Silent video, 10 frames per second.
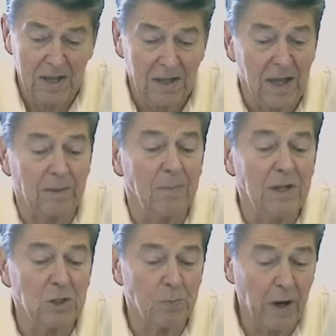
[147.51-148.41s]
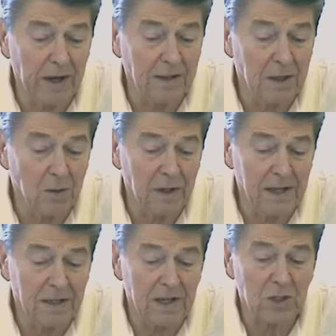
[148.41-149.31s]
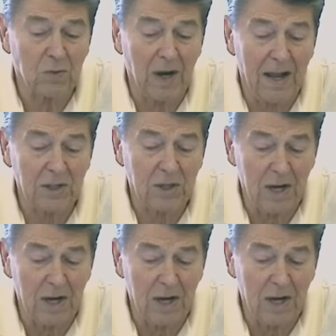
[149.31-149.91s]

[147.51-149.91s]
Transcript: That means bringing the newly industrialized